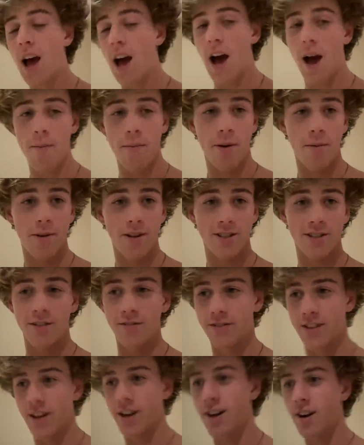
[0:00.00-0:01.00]
I made
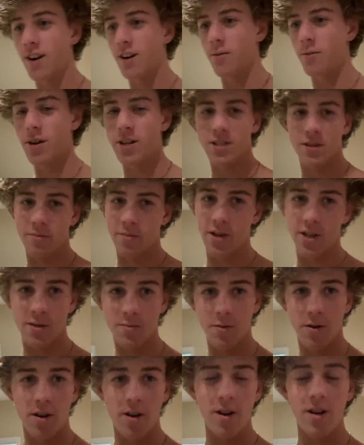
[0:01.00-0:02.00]
myself dinner, watching
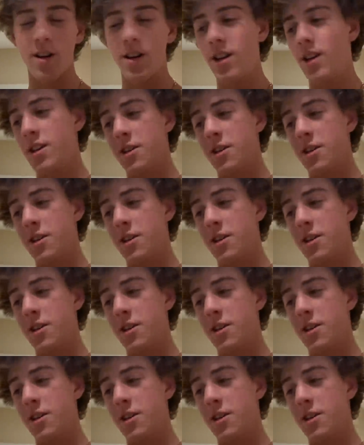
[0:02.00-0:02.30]
baseball.